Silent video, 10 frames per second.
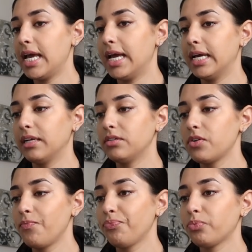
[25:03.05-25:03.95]
And
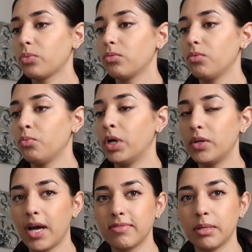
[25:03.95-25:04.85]
when
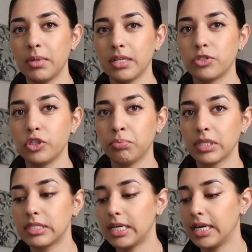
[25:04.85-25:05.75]
you have something that's super
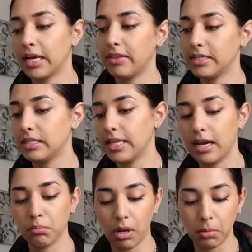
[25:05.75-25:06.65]
acidic and this and that
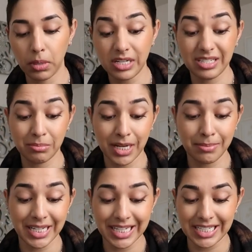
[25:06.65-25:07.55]
and blah, blah, blah,
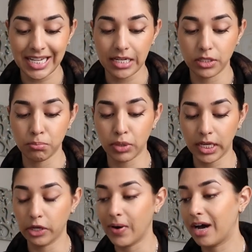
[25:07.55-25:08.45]
sometimes it can tend to
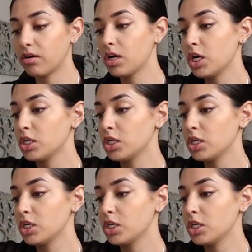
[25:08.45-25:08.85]
break you out.